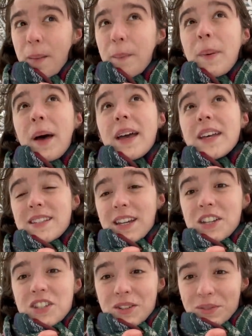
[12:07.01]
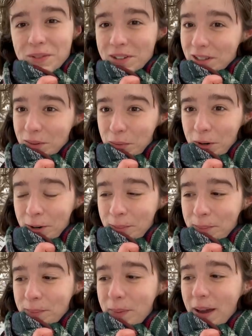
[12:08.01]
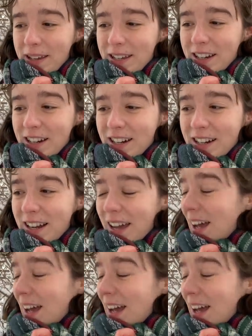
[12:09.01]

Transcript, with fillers: but it's actually really warm back here.